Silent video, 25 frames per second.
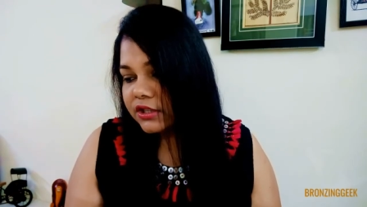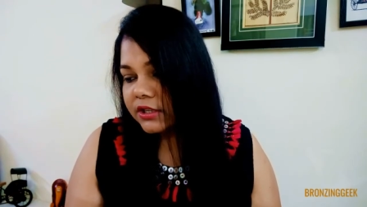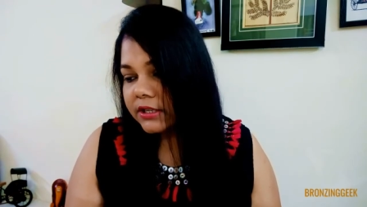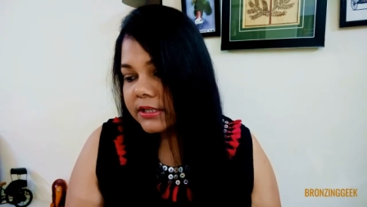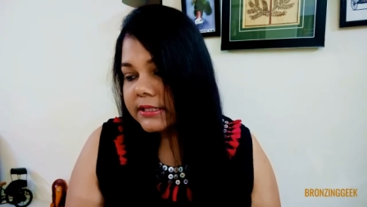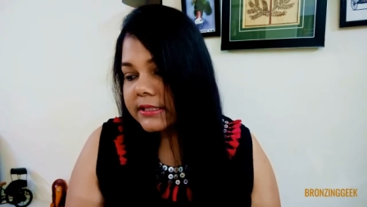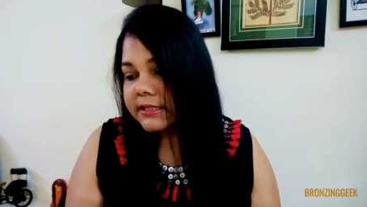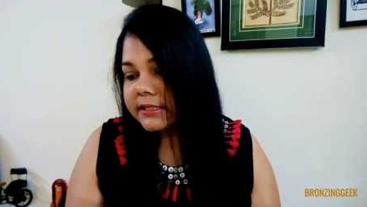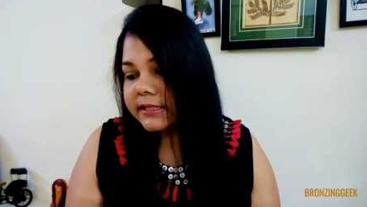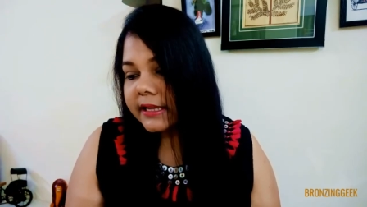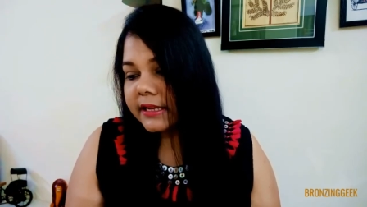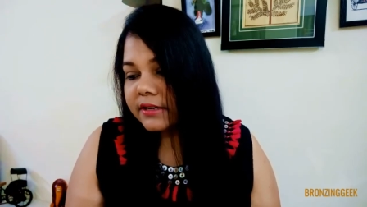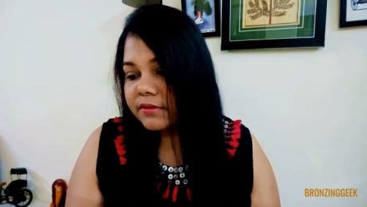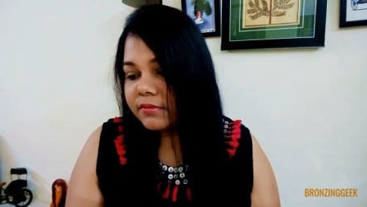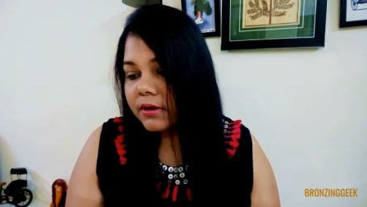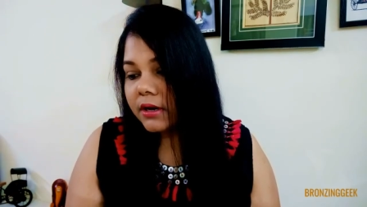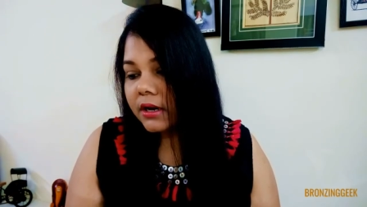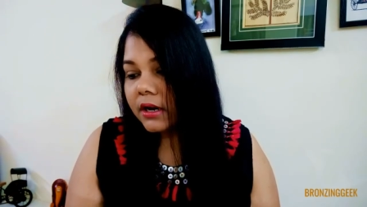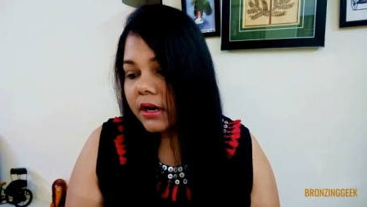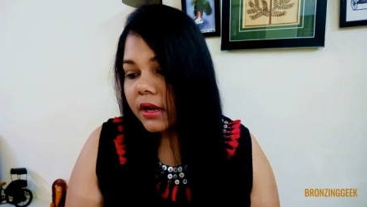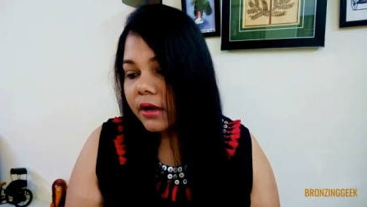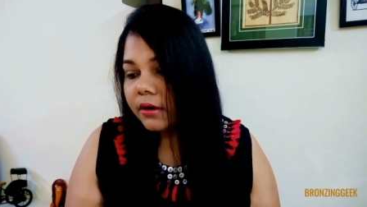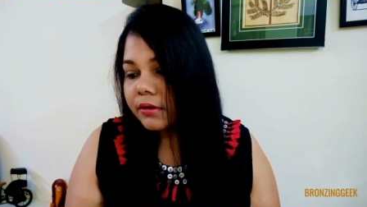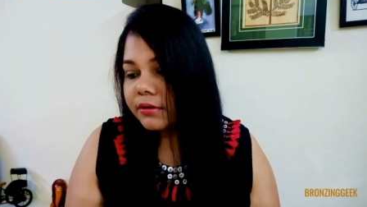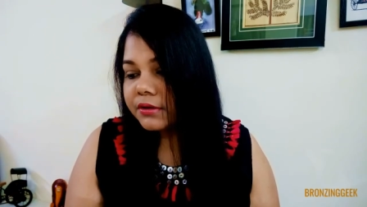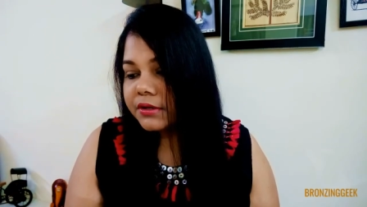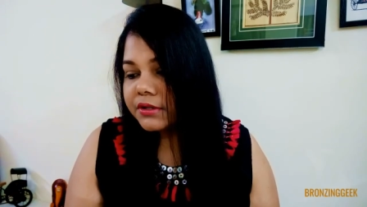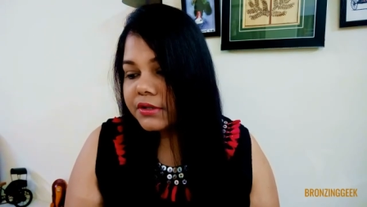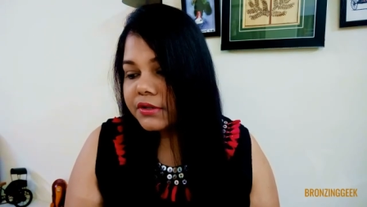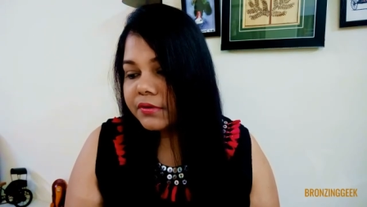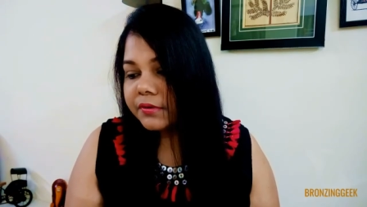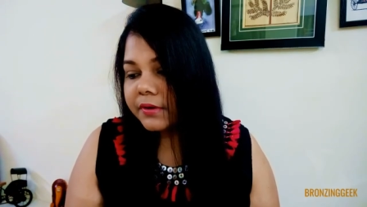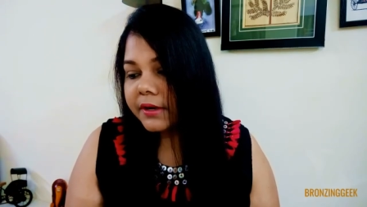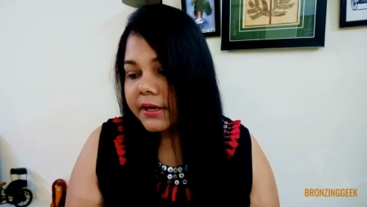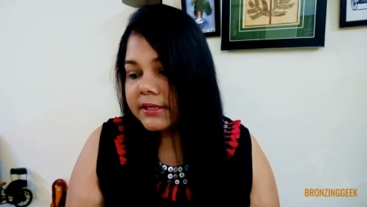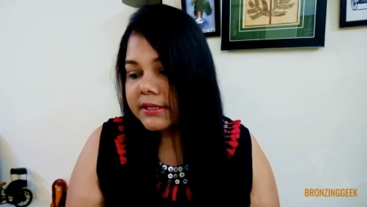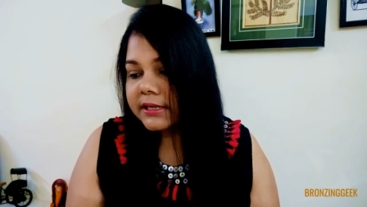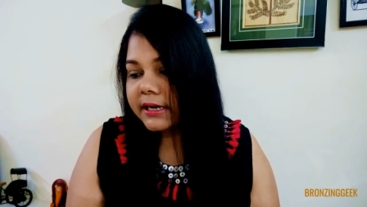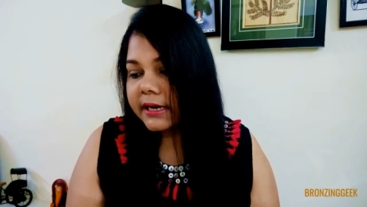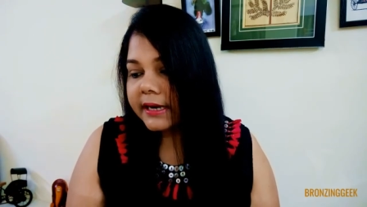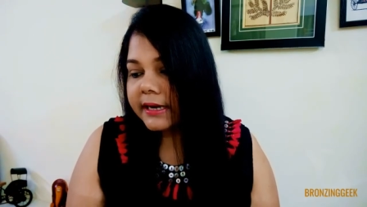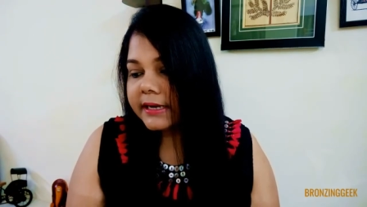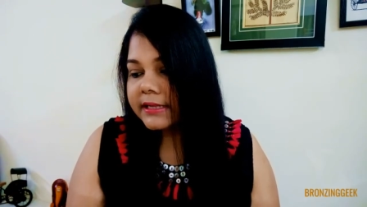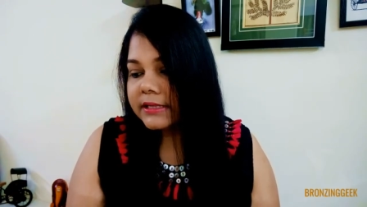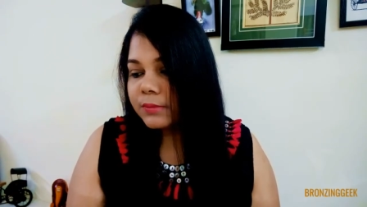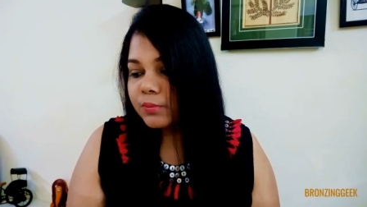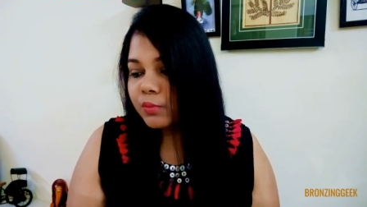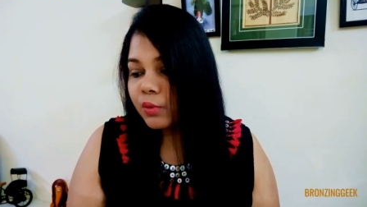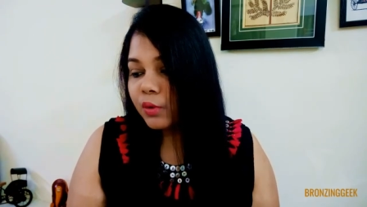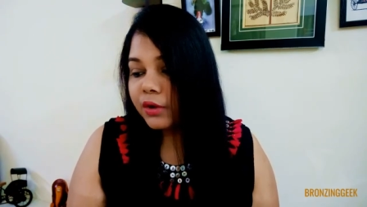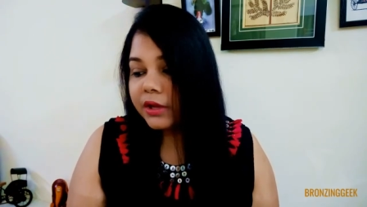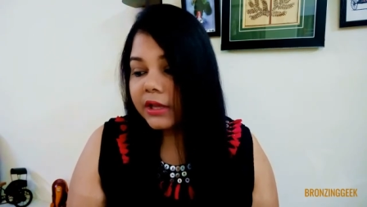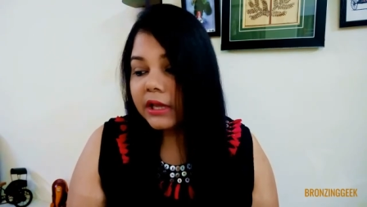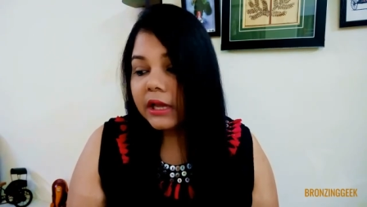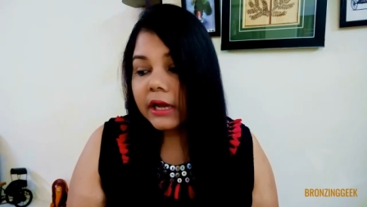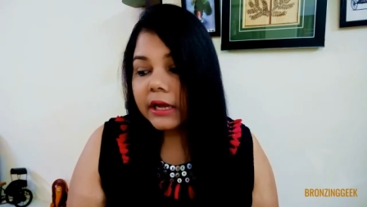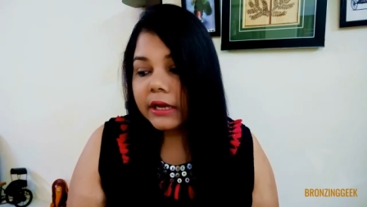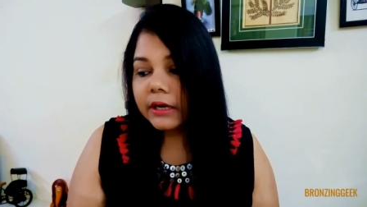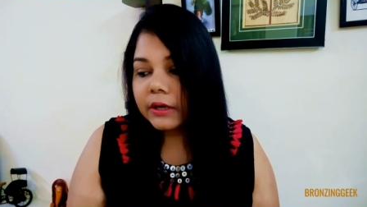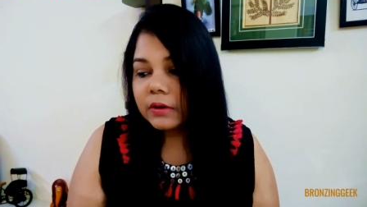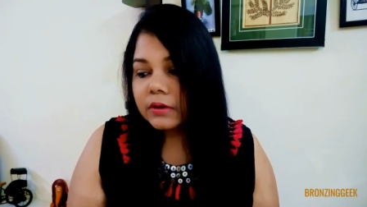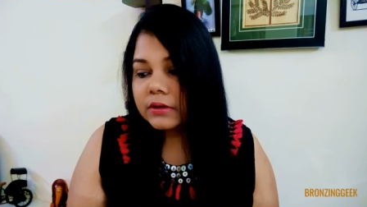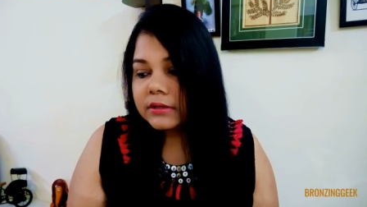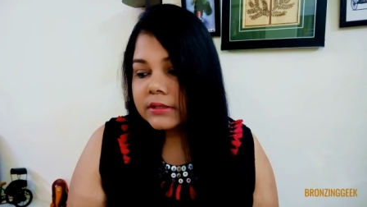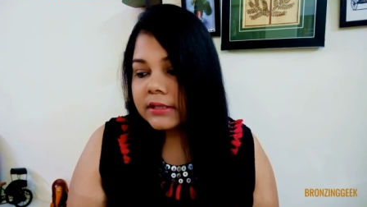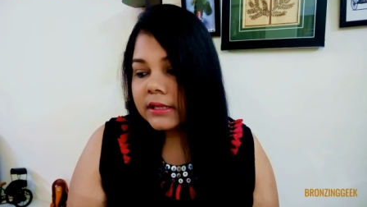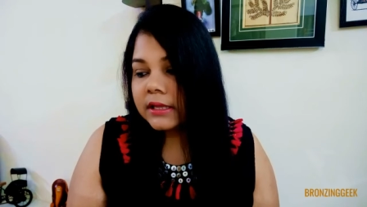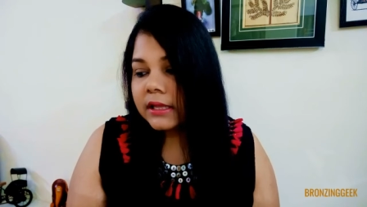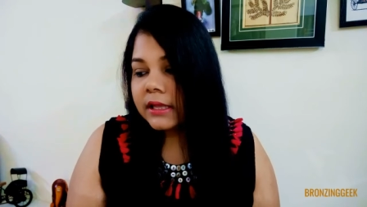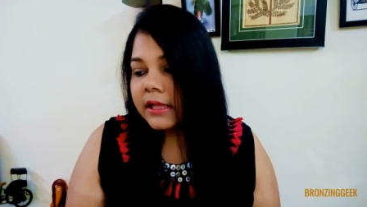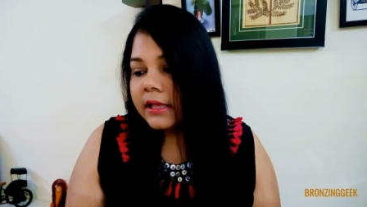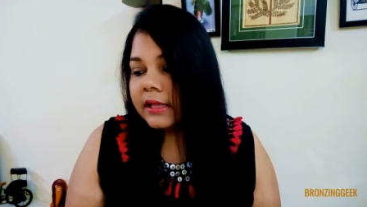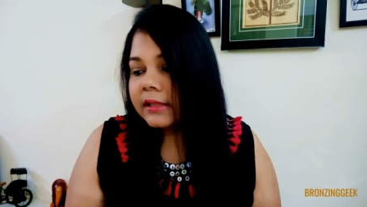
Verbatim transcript: shades that will allow you to create endless smoky eye looks.